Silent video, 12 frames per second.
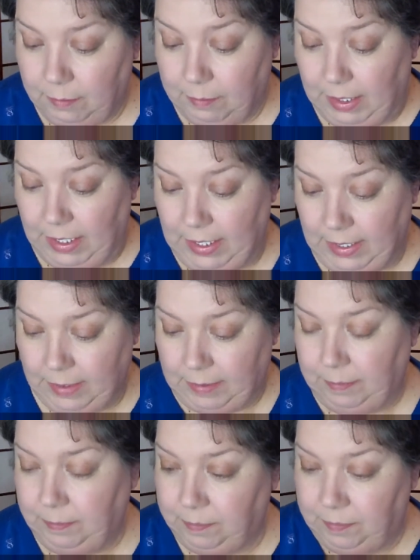But anyhow.
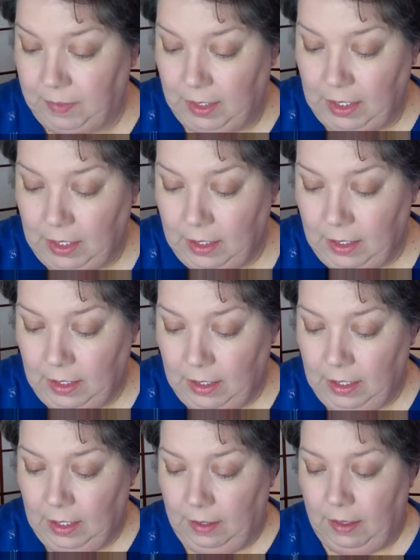
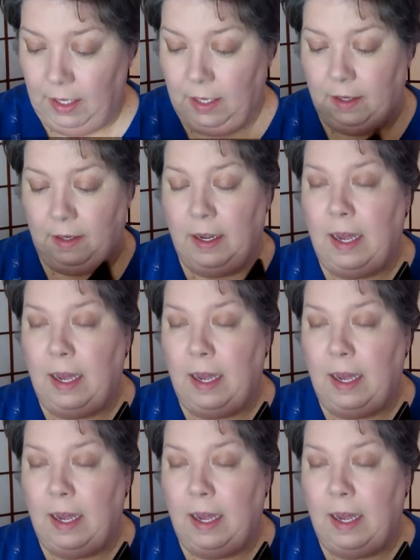Then